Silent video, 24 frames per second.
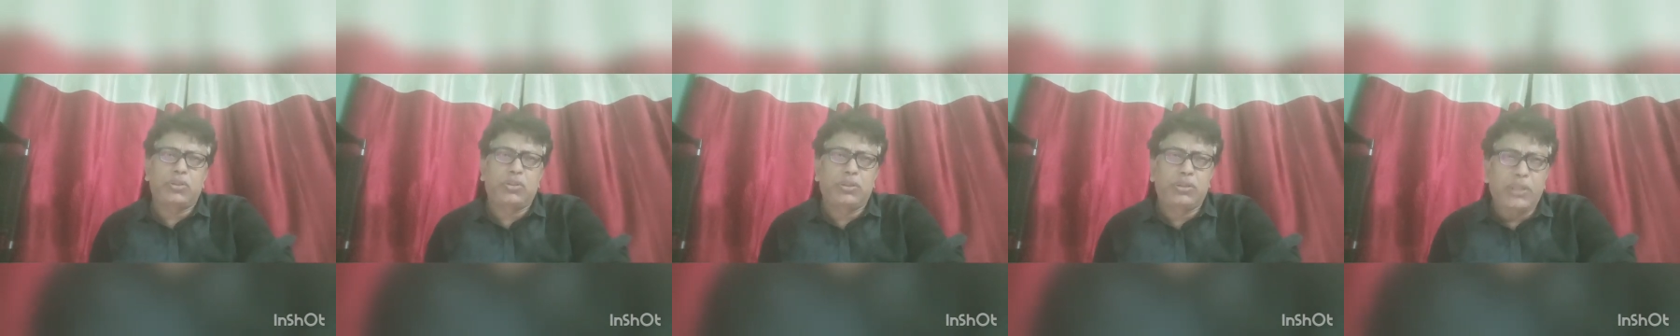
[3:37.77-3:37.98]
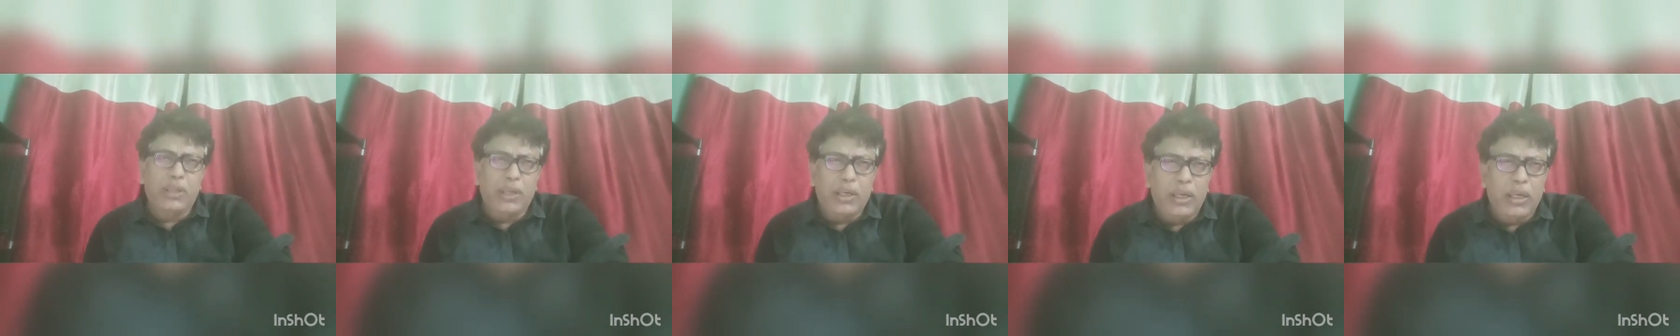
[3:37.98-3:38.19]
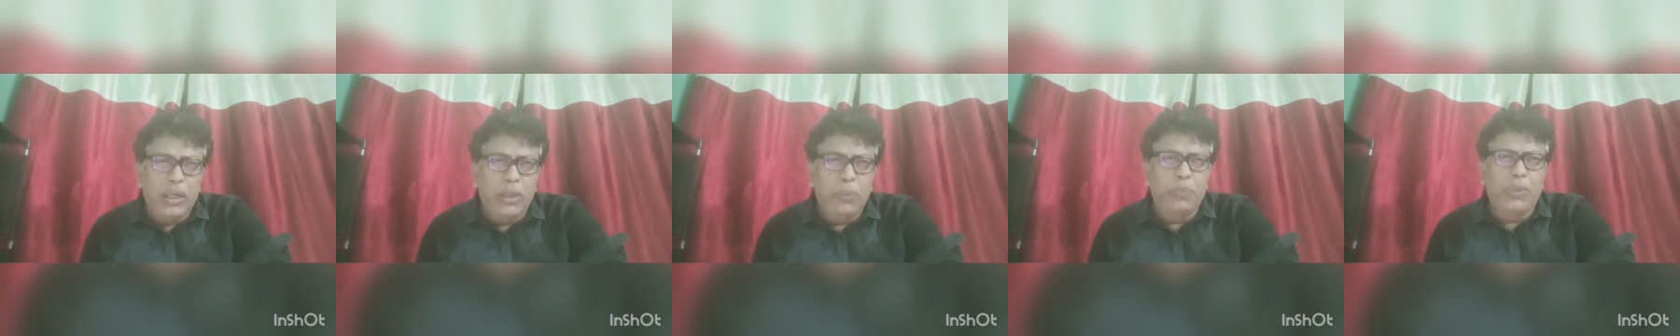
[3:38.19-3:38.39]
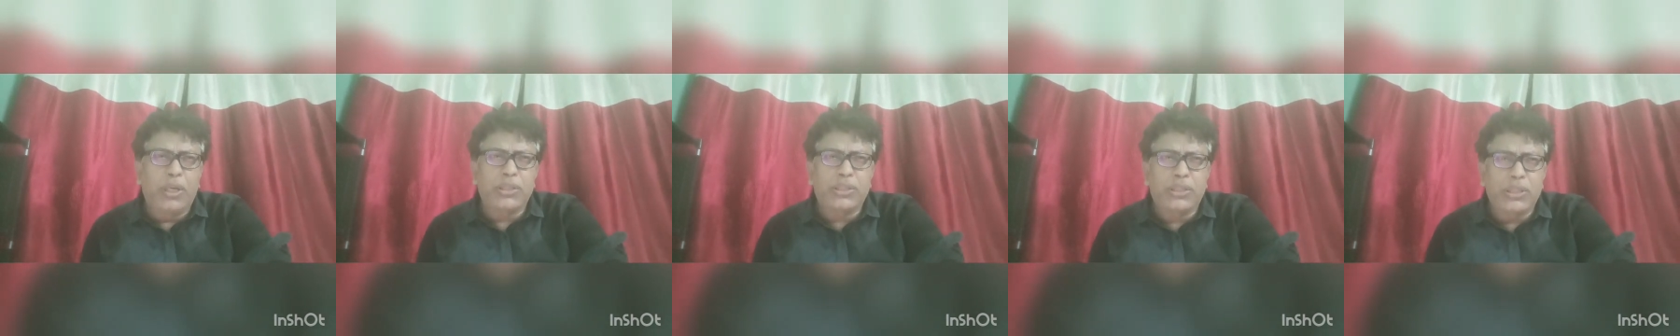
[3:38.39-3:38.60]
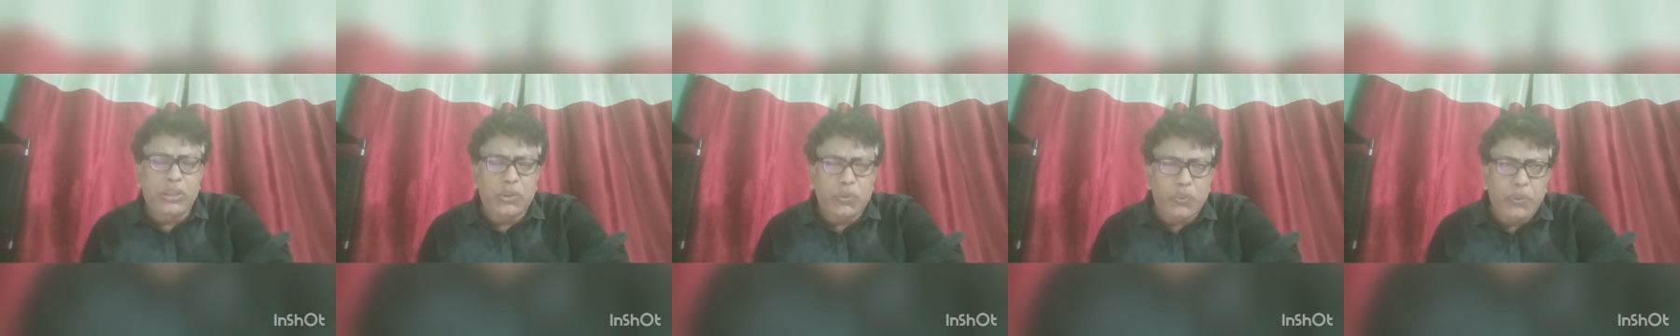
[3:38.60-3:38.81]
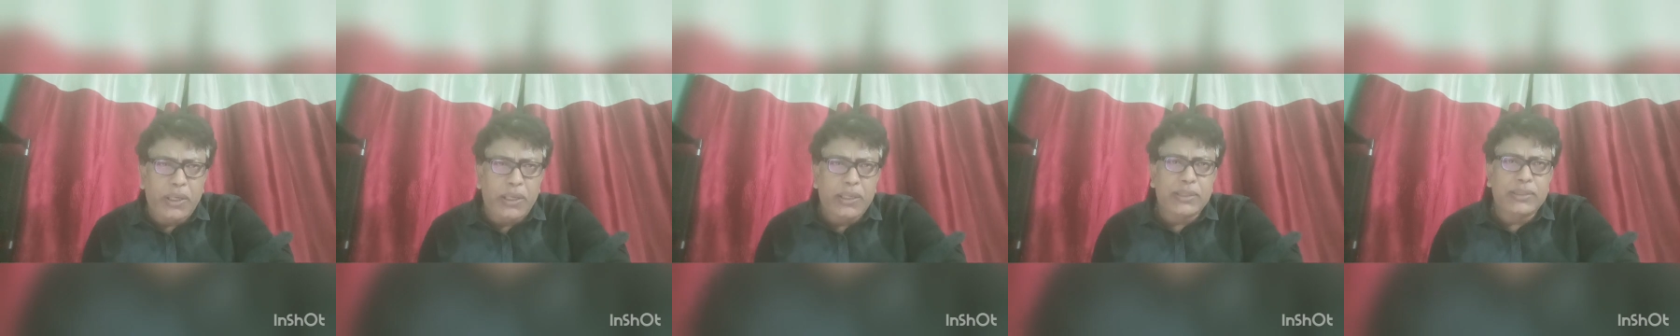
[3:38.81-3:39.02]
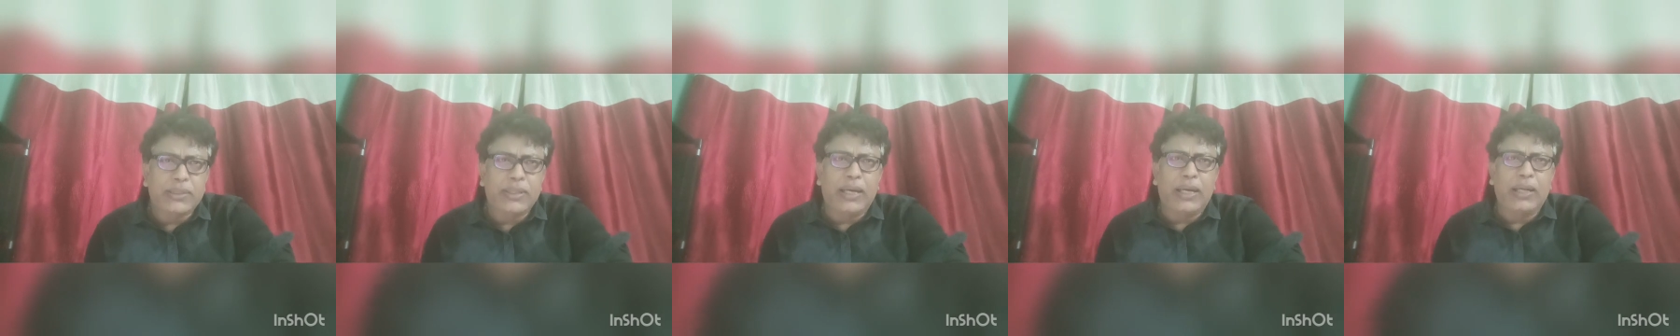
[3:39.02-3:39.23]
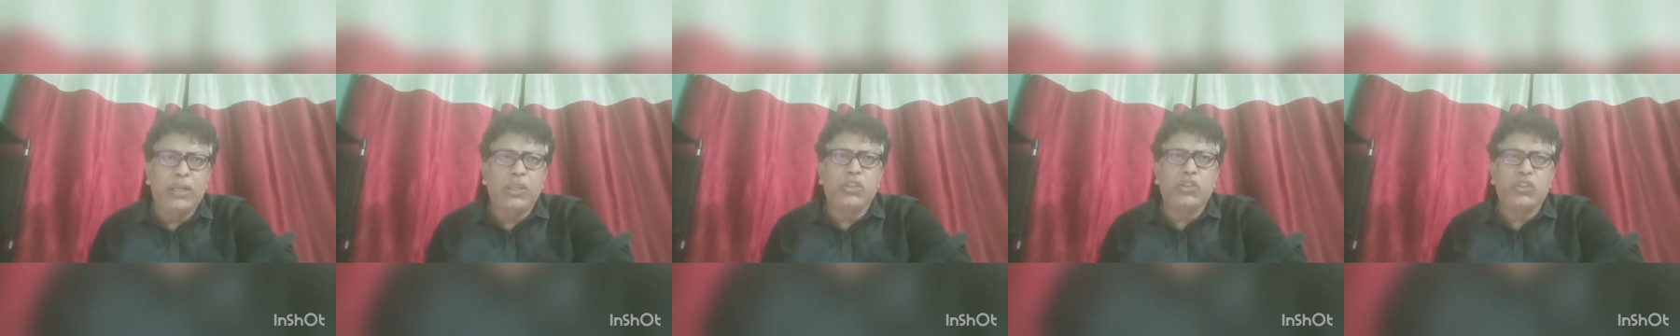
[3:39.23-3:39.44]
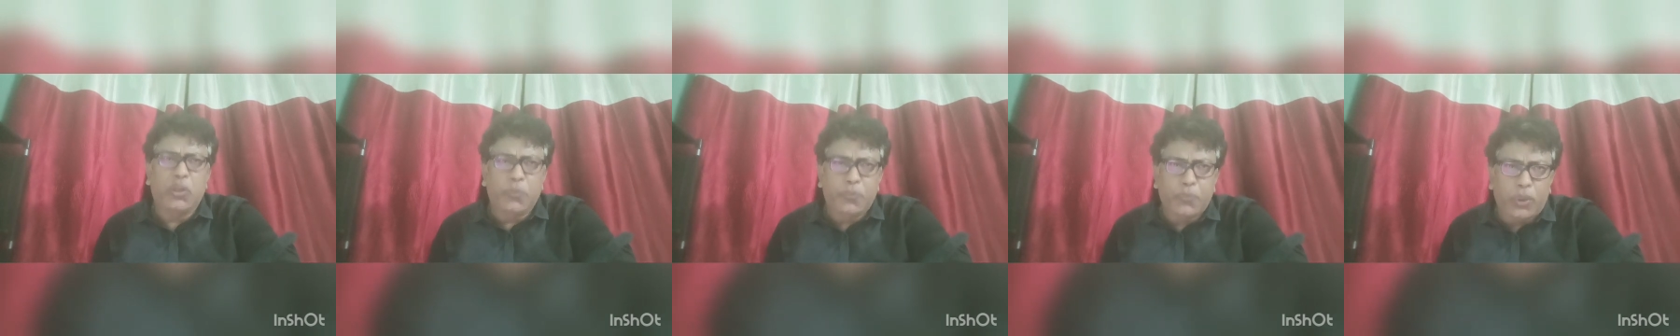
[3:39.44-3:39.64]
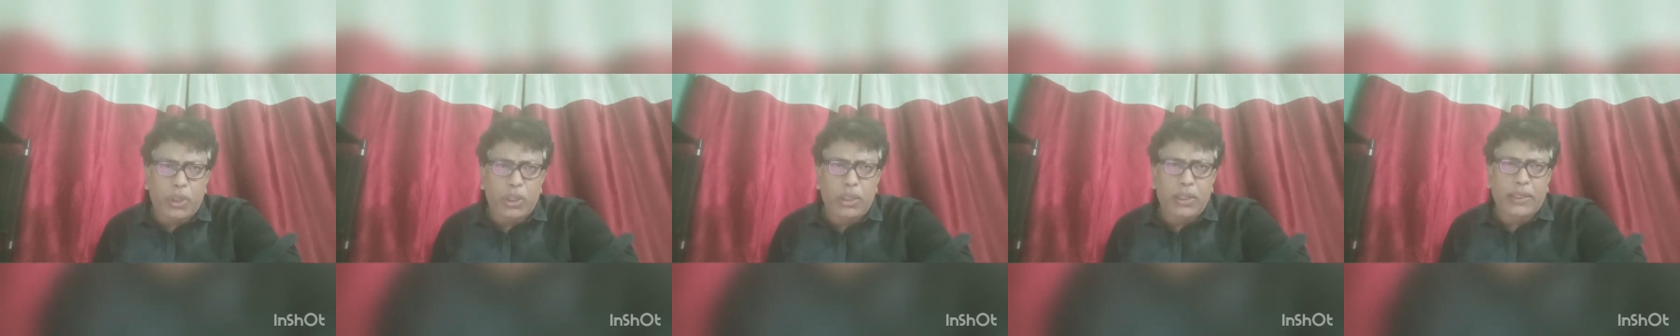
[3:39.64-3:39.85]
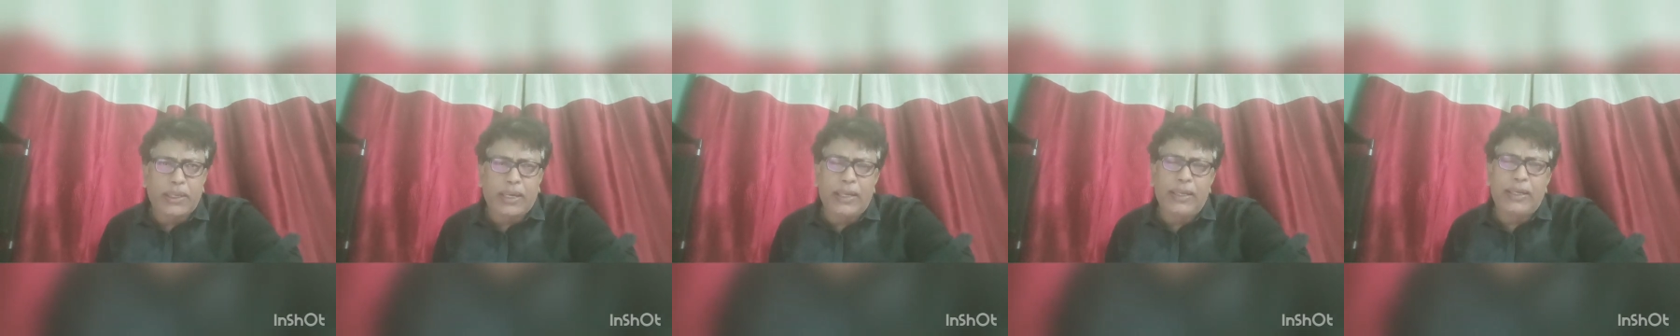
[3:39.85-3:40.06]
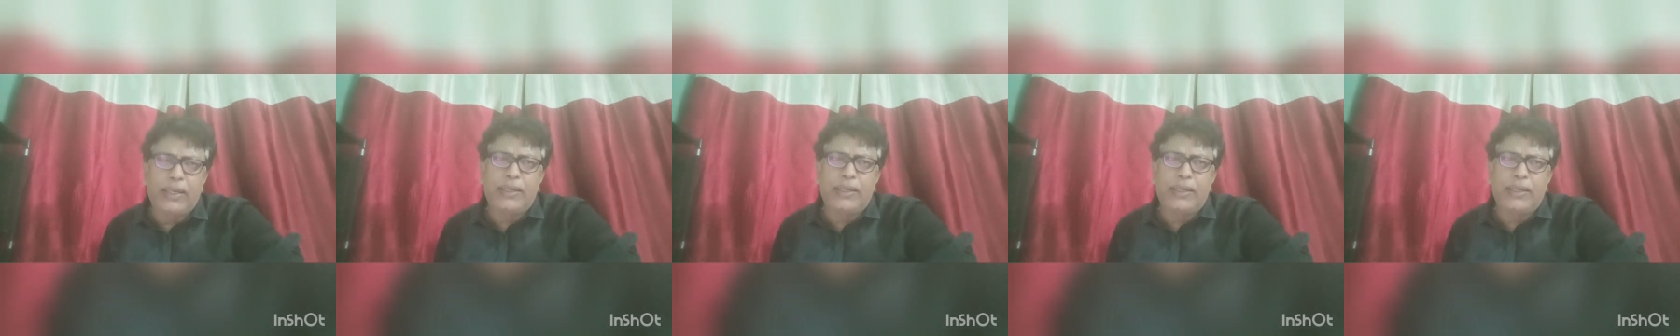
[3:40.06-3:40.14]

term, a situation, geopolitical